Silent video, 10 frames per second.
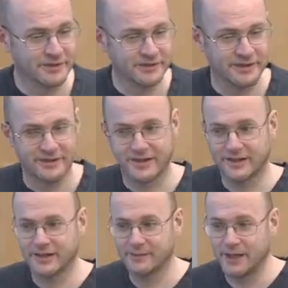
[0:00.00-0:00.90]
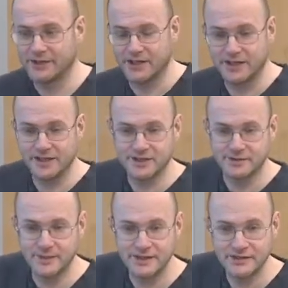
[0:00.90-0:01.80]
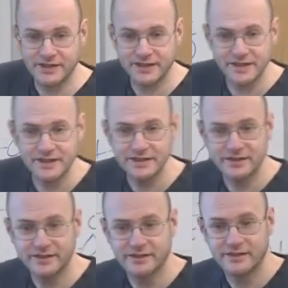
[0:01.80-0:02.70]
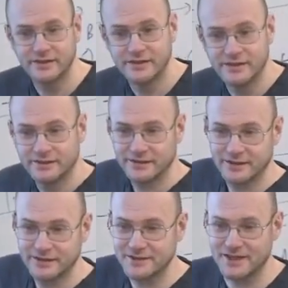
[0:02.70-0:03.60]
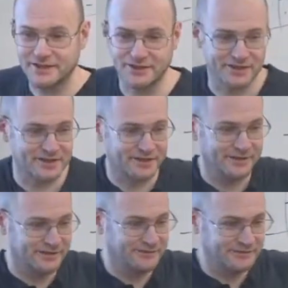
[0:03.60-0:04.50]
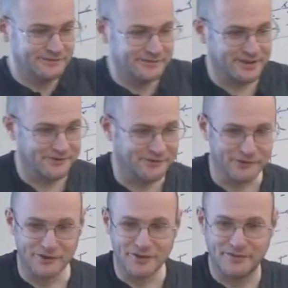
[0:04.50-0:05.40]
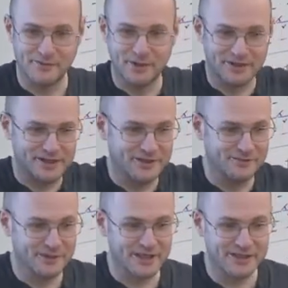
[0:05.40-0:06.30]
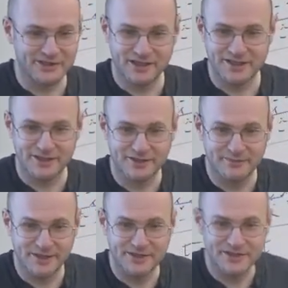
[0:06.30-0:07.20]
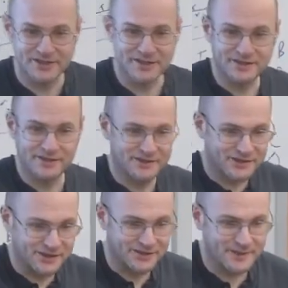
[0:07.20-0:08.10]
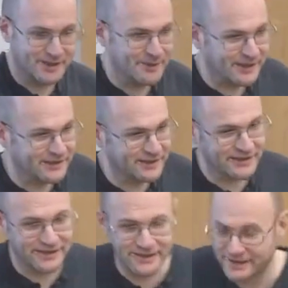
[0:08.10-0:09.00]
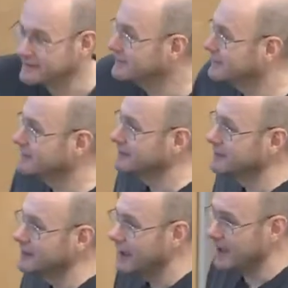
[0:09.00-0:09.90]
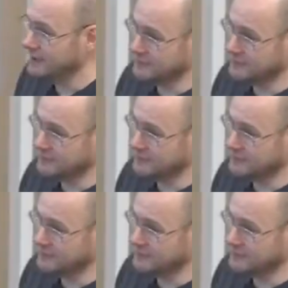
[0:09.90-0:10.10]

then I can think about transition matrix, okay, because that's just that the rows of a multinomial are transition matrices and you can treat them independently. And I'm